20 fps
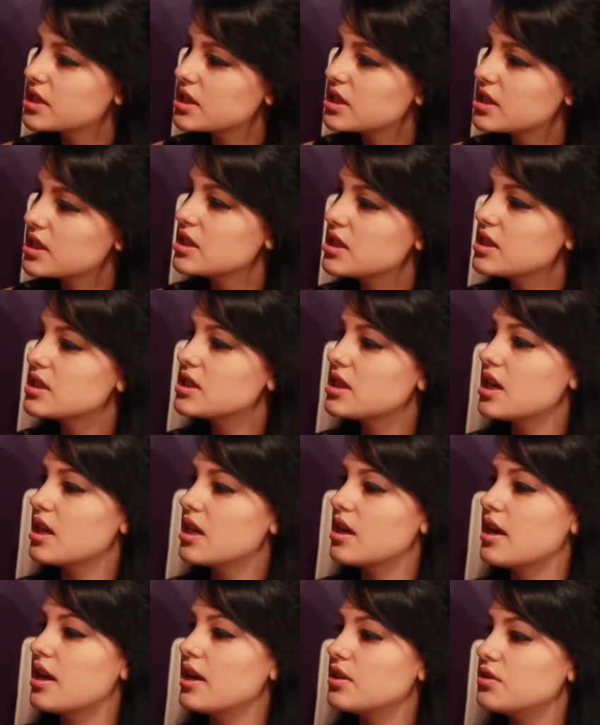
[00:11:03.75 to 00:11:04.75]
keys.
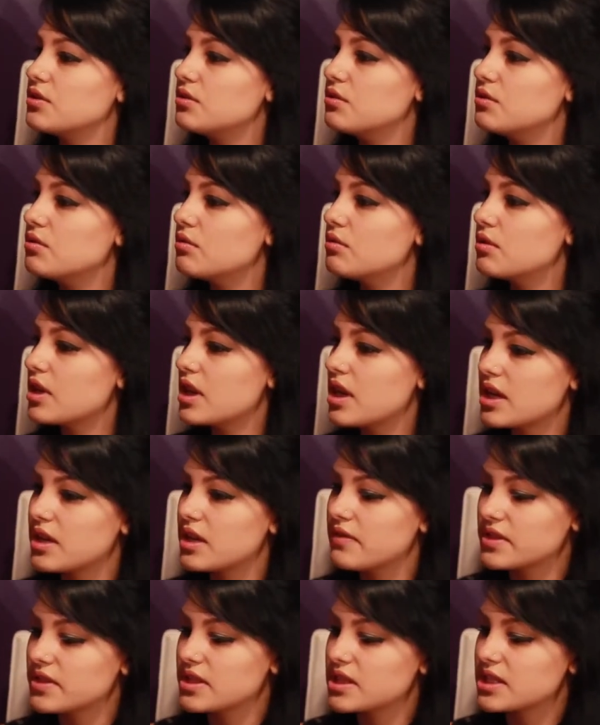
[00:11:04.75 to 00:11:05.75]
I do
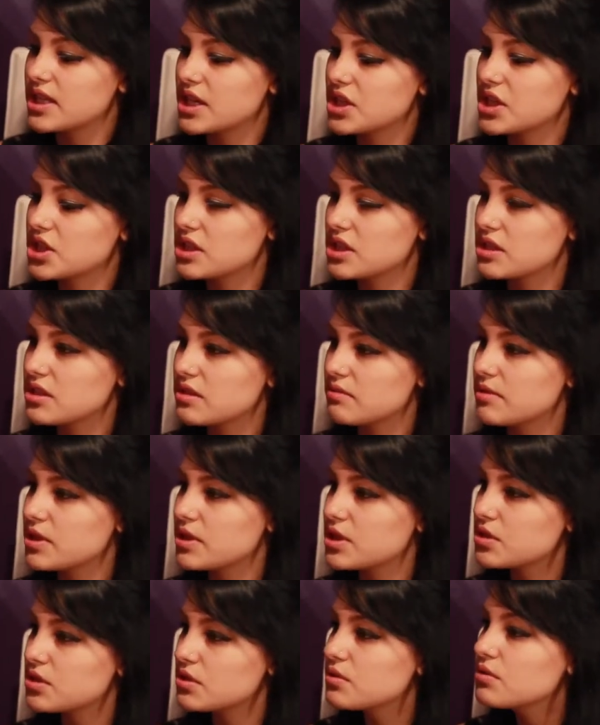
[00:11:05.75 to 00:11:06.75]
even sessions in my
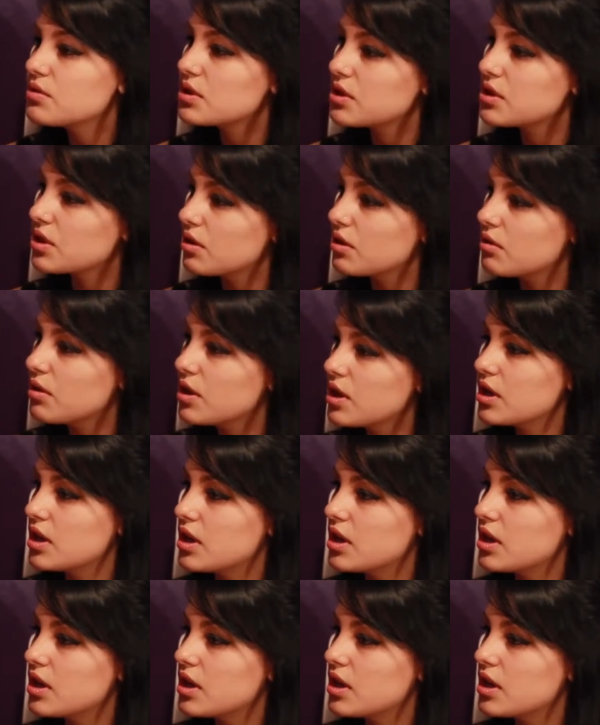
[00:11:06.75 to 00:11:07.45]
studio